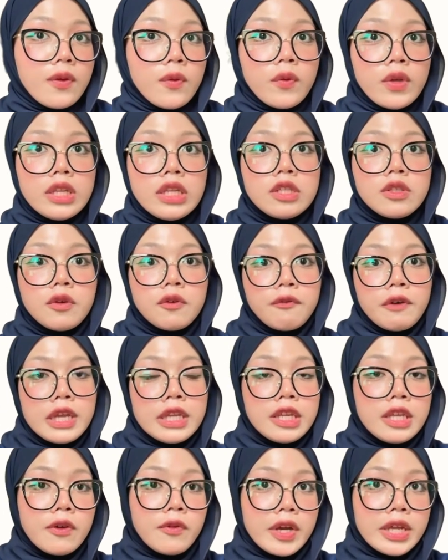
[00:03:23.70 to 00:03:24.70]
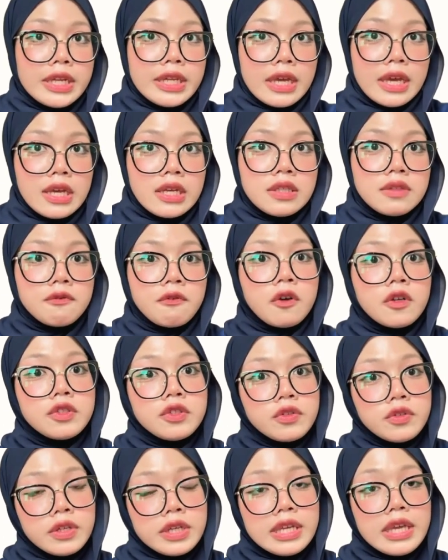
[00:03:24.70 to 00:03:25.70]
we need to find dy dx for
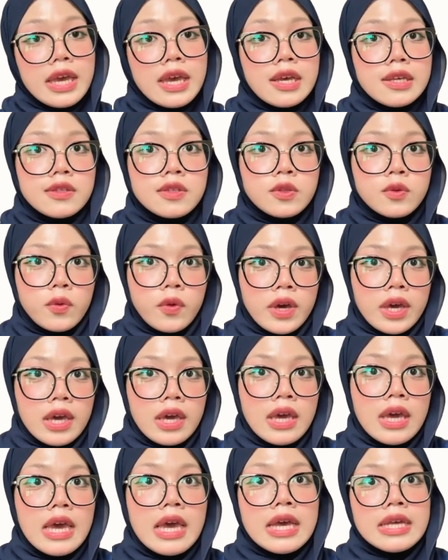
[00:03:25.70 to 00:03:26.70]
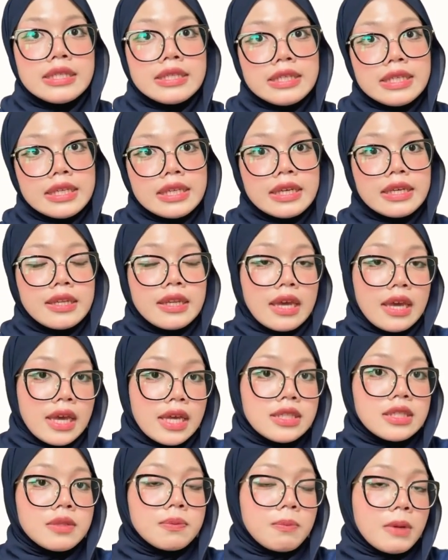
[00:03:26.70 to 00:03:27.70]
3x squared secant
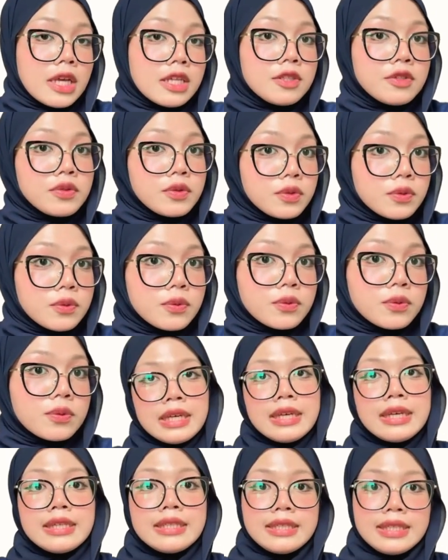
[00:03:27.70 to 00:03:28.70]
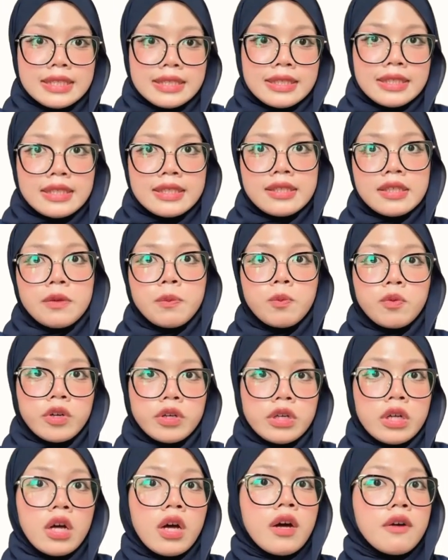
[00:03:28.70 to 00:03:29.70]
x plus 2. This is a
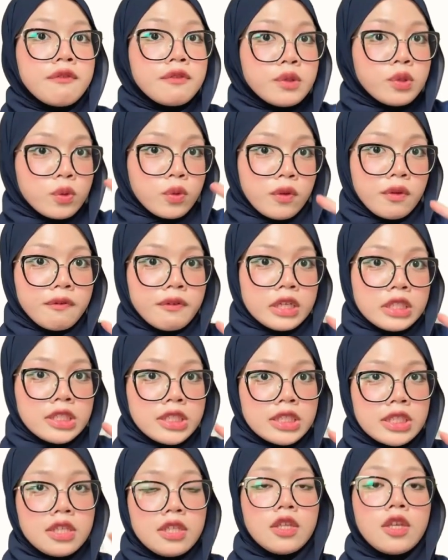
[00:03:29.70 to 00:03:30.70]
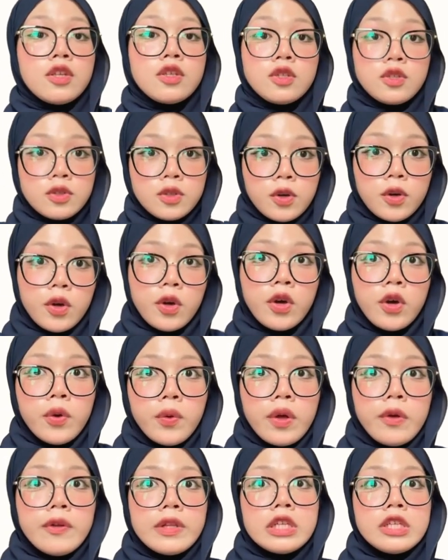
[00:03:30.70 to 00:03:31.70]
product of two functions, so
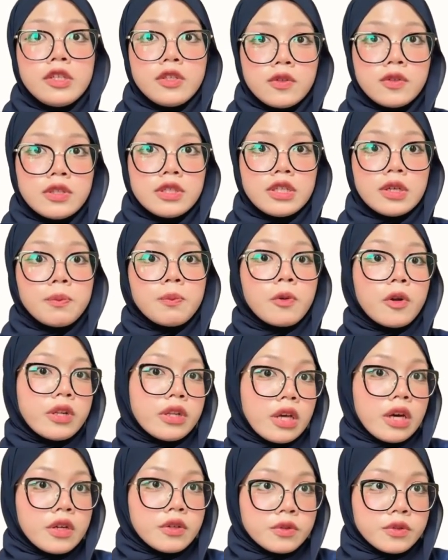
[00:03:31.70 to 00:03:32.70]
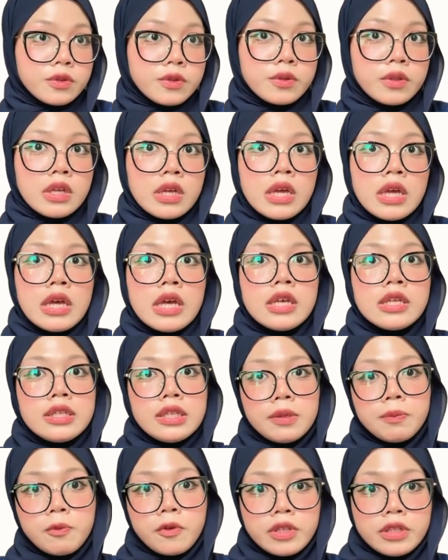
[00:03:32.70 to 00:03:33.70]
we will use the product rule.
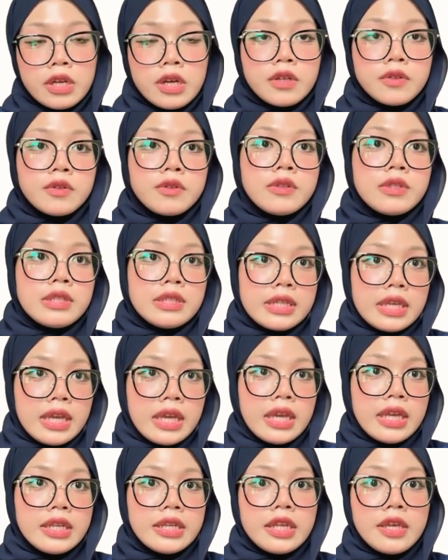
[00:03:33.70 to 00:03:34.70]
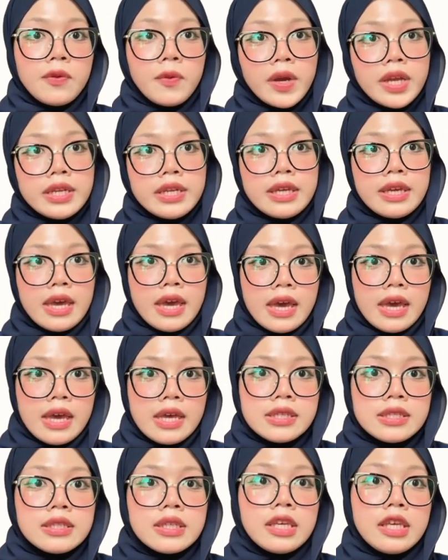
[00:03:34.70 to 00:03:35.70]
The product rule say dy
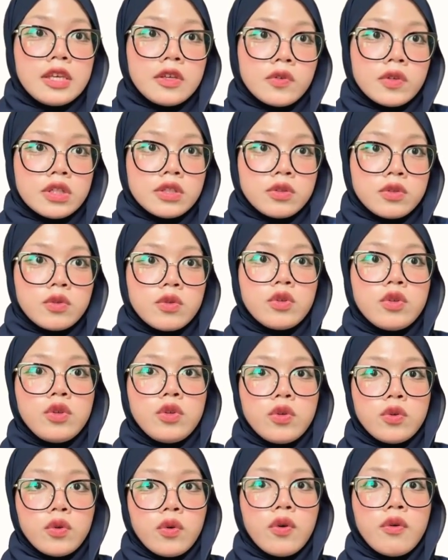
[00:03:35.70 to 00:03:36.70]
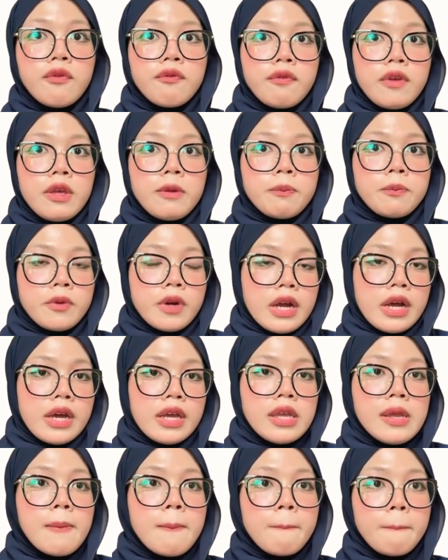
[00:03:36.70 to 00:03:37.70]
dx equal to uv
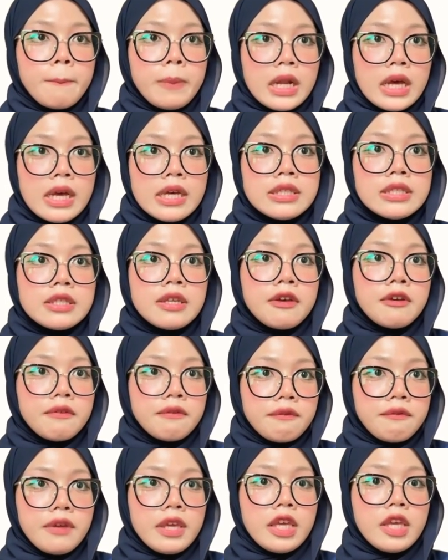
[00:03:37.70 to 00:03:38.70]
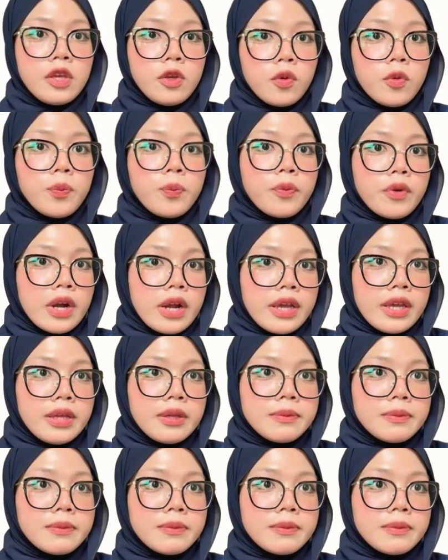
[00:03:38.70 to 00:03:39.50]
prime plus vu prime.